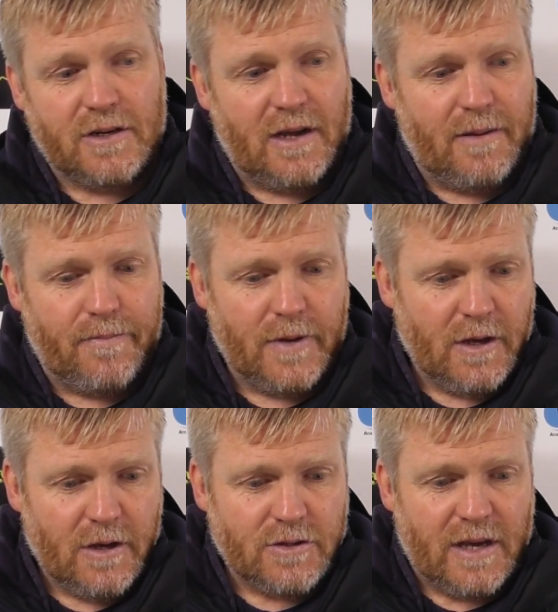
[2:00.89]

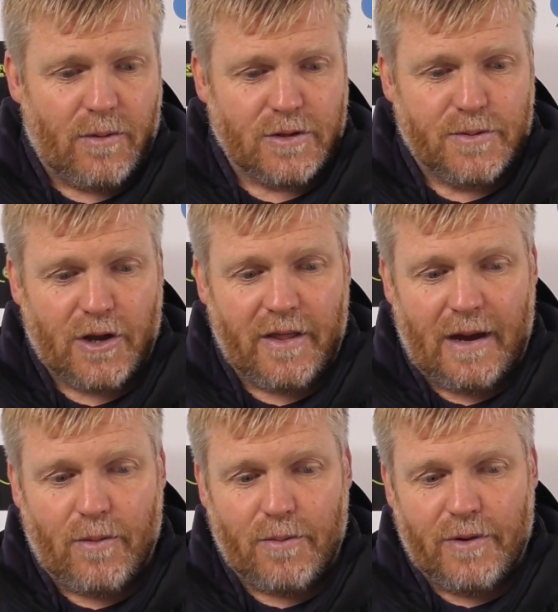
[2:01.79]
Once we got
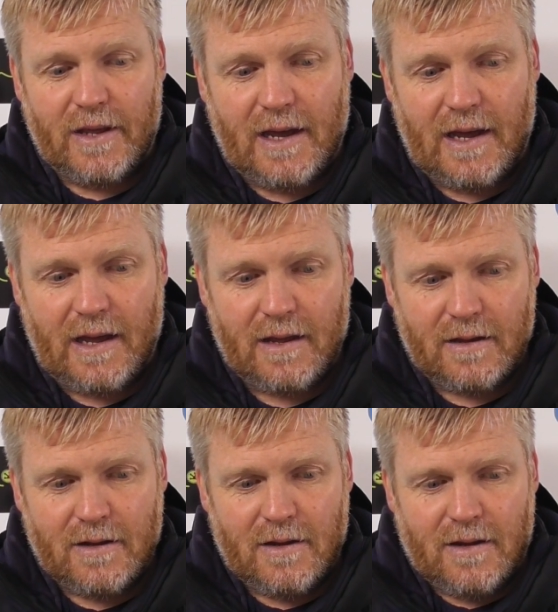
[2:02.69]
that one, had
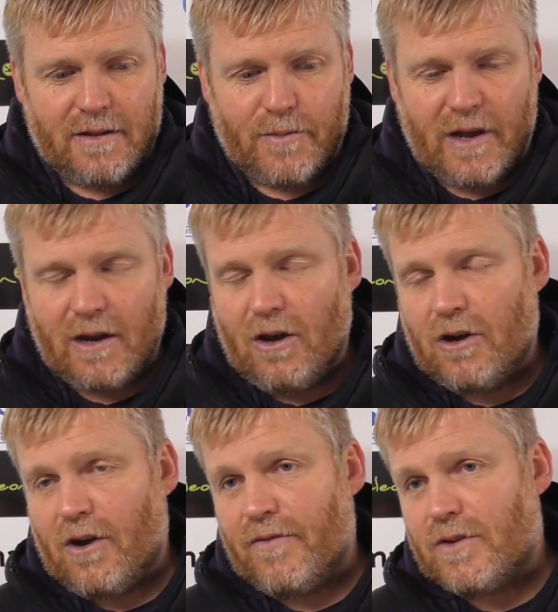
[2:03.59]
a lot
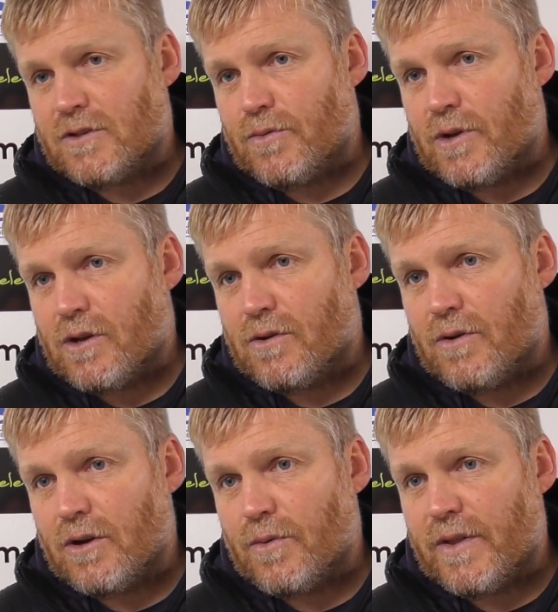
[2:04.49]
of confidence that we could go
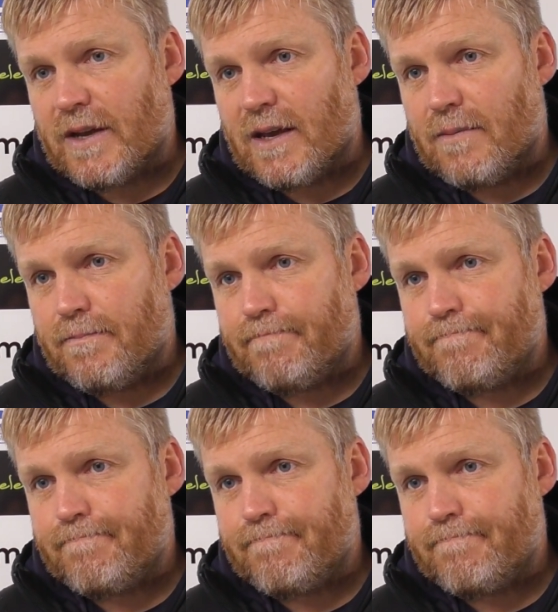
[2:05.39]
on to win the game.